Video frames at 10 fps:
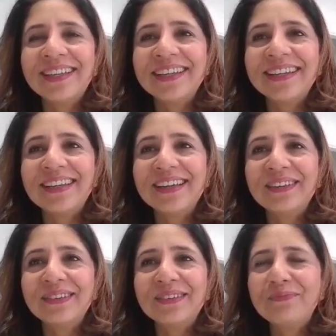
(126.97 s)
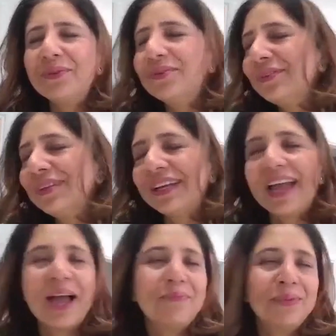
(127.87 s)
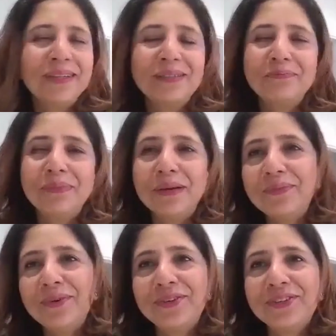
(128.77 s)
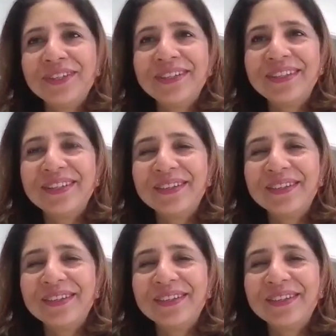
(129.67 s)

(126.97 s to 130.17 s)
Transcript: and there's beautiful like apple and plum orchards,